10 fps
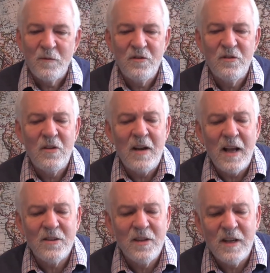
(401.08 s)
This is in
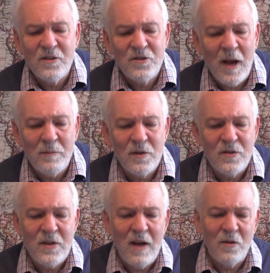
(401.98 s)
Exodus chapter
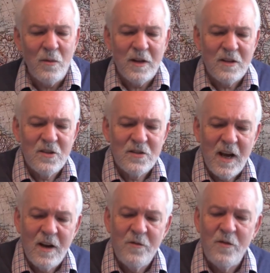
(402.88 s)
7. We can just
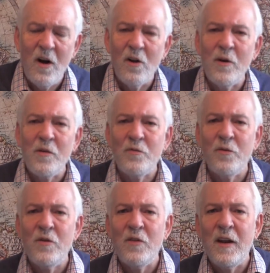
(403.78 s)
kind of follow it
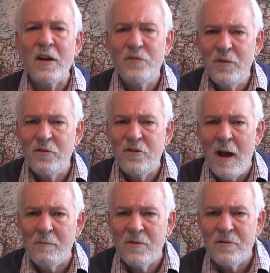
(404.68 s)
through in the next few
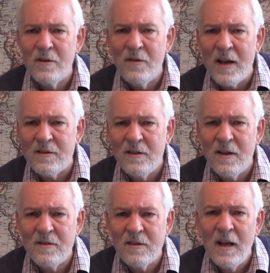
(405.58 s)
chapters of
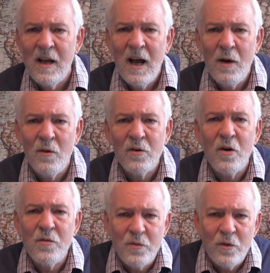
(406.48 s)
Exodus. I won't
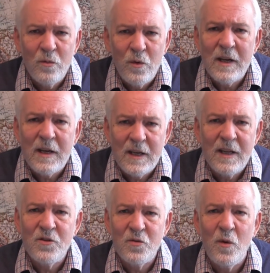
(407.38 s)
go through reading
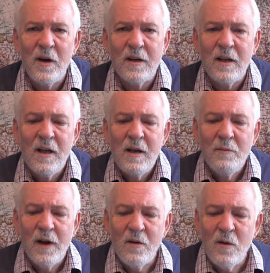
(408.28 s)
each one,
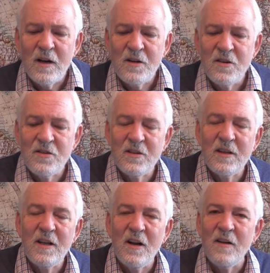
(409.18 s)
but I want to just,
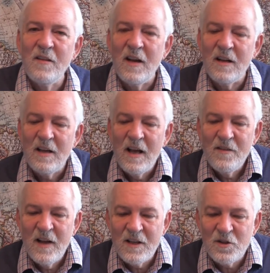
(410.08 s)
you know, and
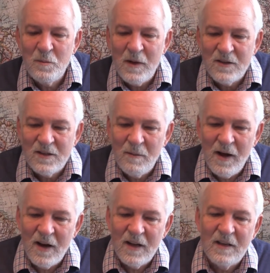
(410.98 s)
then it speaks
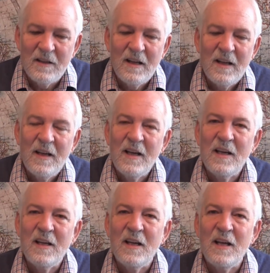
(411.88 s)
about
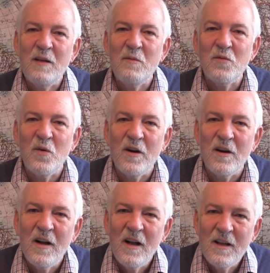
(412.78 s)
in Hebrews
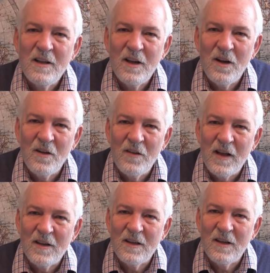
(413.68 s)
where, you know,
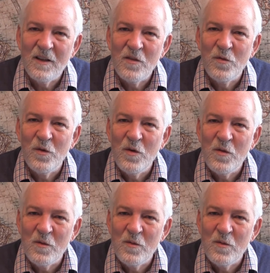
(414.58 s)
that through